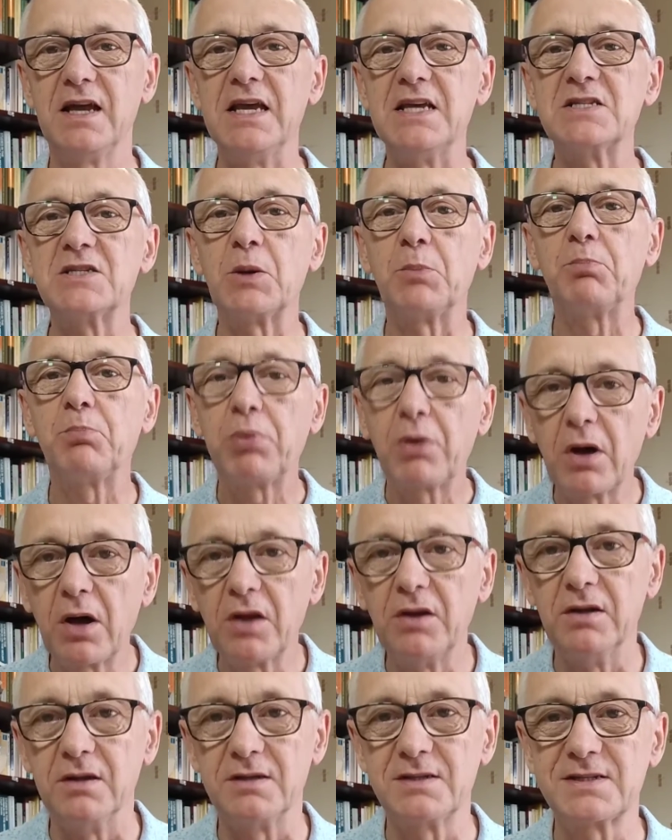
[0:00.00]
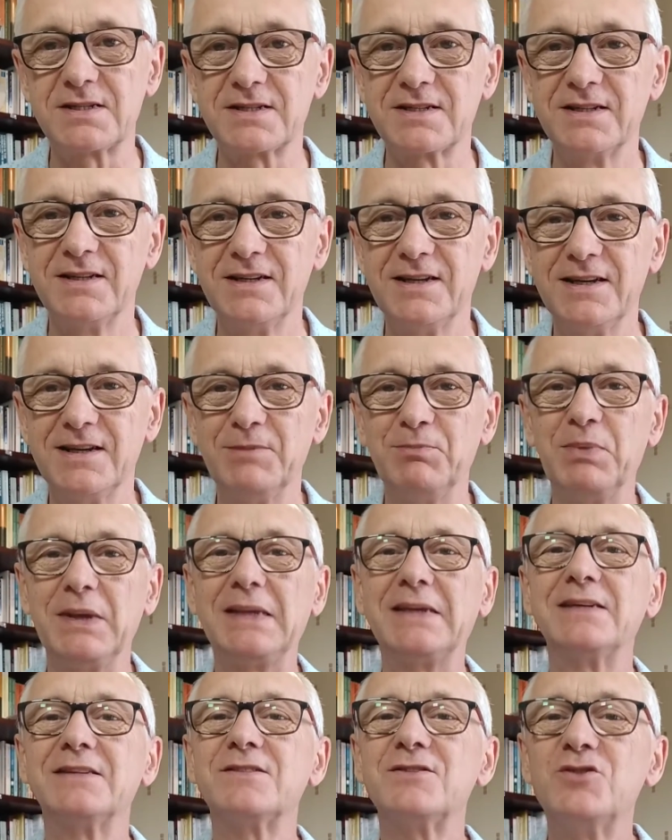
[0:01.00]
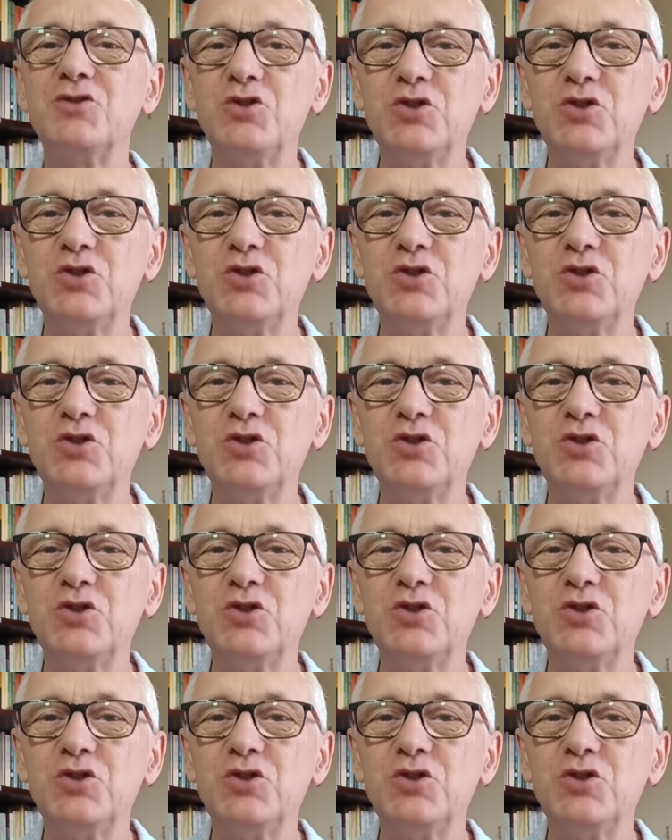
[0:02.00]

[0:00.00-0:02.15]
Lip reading: is upon us because